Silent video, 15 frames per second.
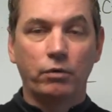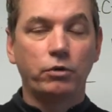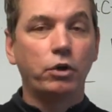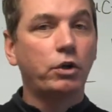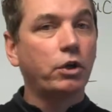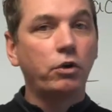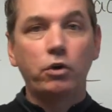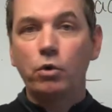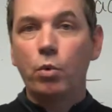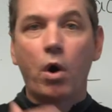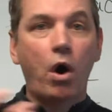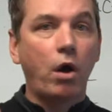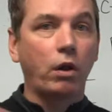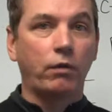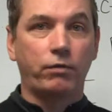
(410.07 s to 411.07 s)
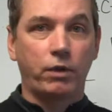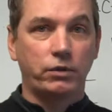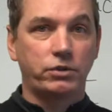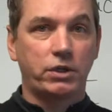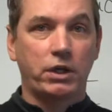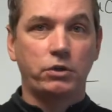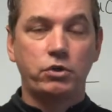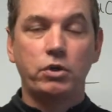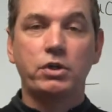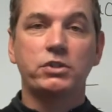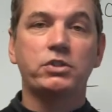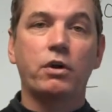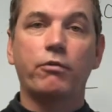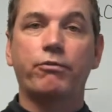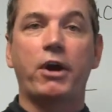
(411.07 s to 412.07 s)
You can do all of those things. You can
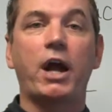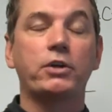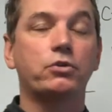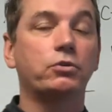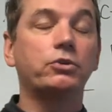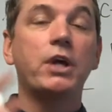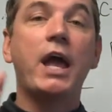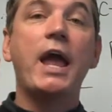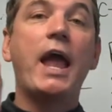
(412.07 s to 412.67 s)
sell fractionals,